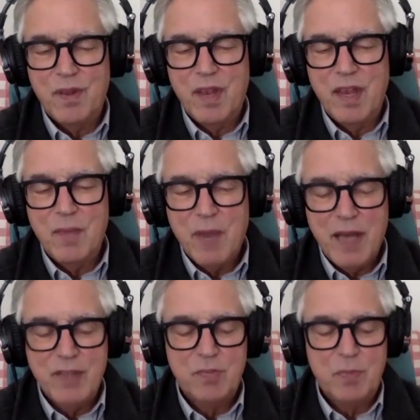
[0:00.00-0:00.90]
in
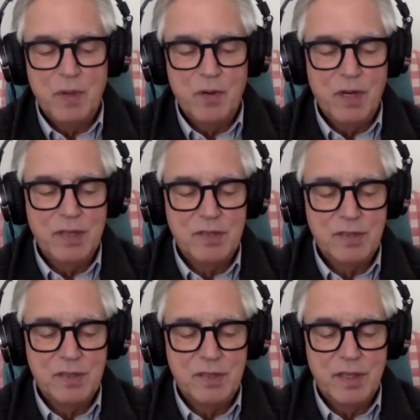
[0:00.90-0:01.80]
my
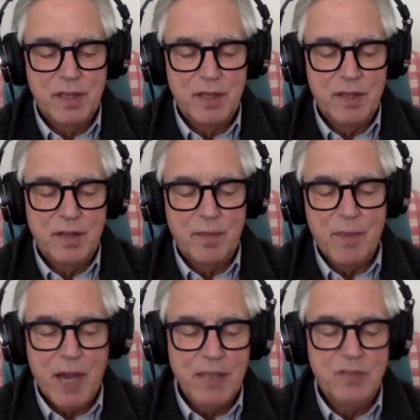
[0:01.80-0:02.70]
experience, the the
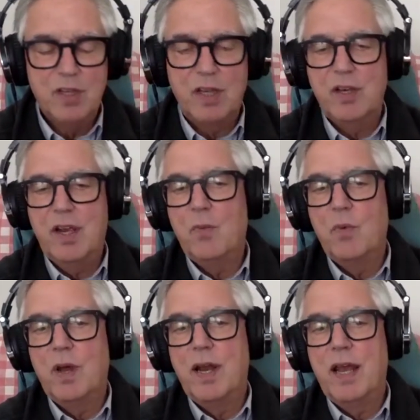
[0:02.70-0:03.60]
mindset you,
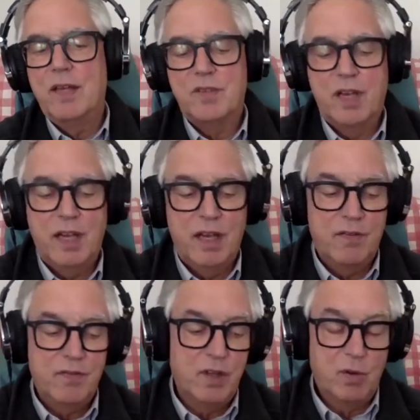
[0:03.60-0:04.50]
one has to
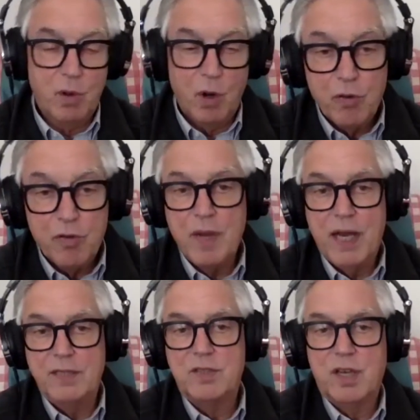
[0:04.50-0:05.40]
have, the growth
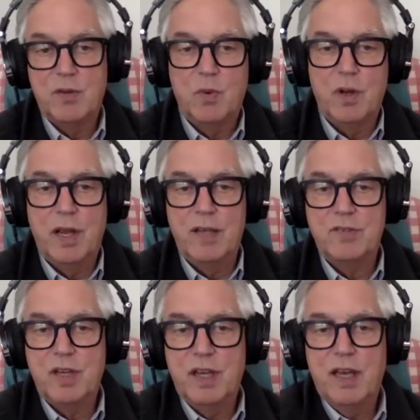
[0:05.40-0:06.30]
mindset one
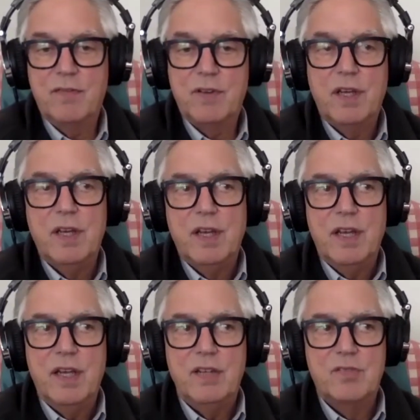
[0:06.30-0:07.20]
has to have,
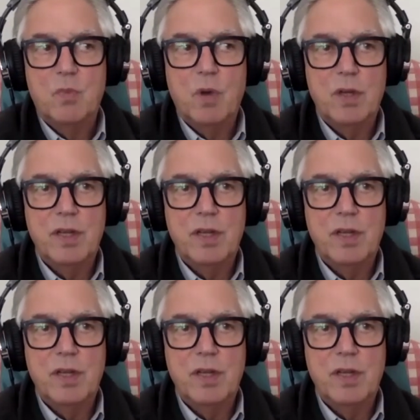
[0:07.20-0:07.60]
is one